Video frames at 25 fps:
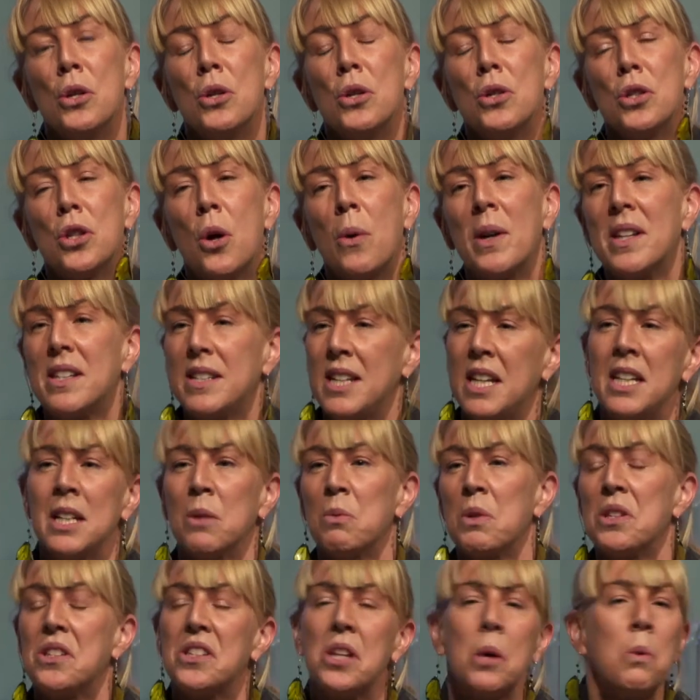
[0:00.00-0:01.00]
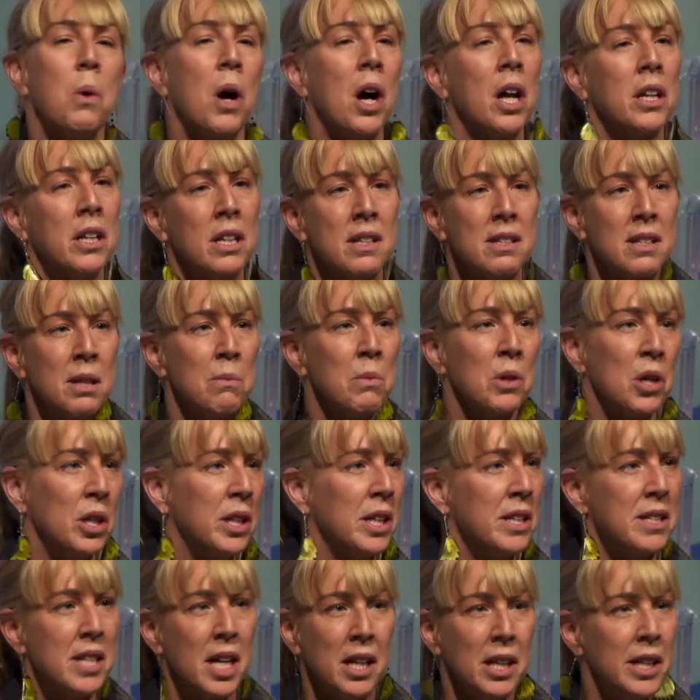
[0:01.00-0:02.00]
So as Dina was so honest, I'm
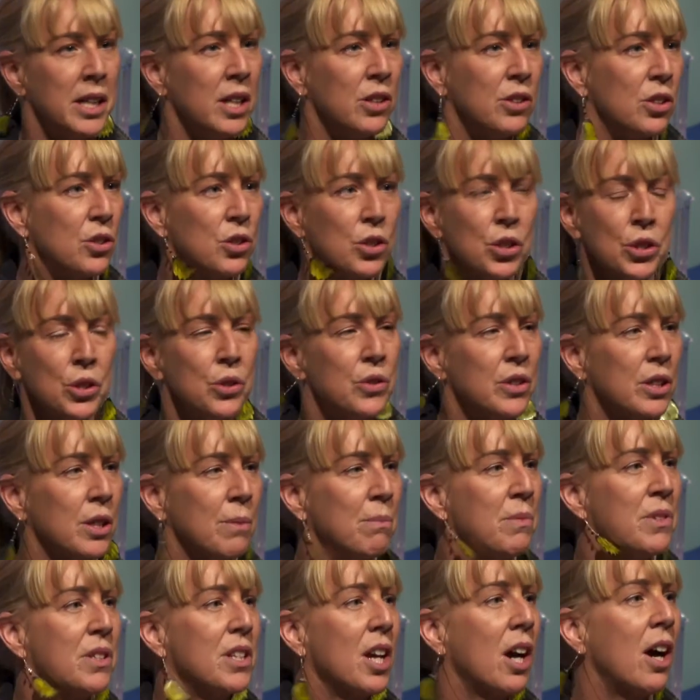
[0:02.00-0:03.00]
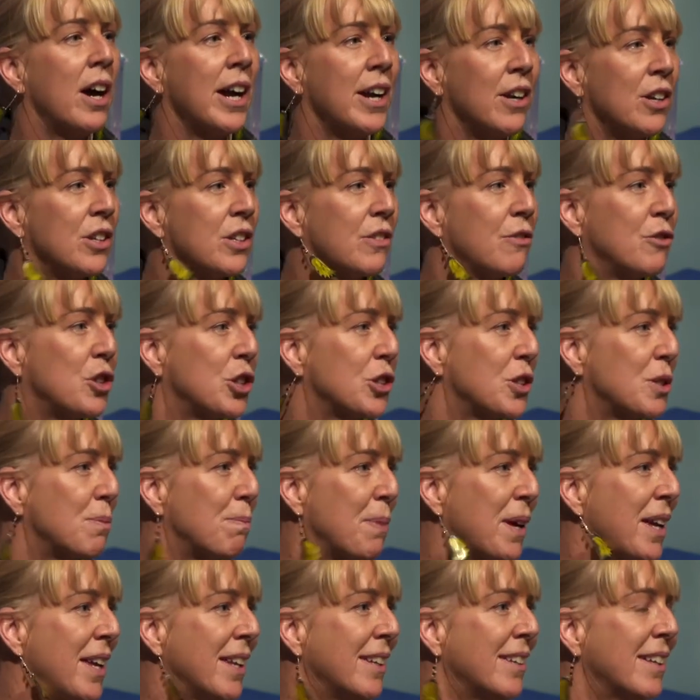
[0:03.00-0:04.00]
going to tell you the truth. I'm tired of
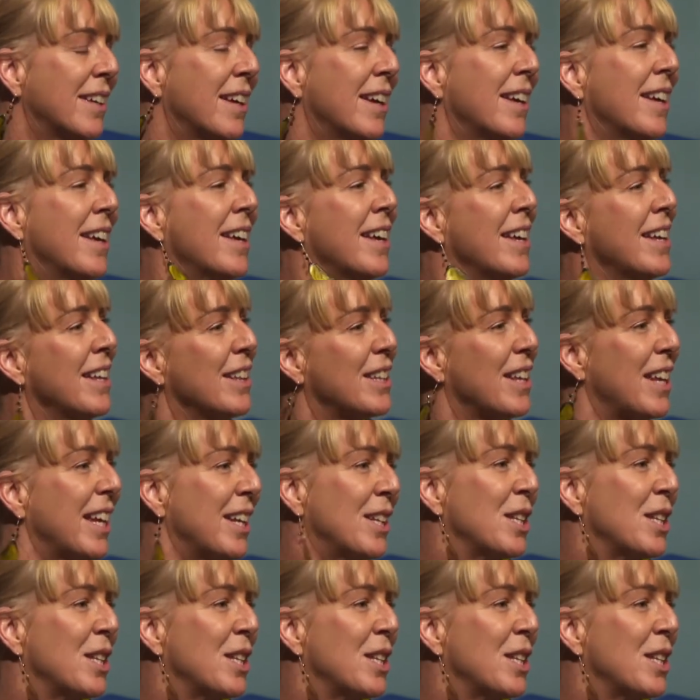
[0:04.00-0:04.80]
just being the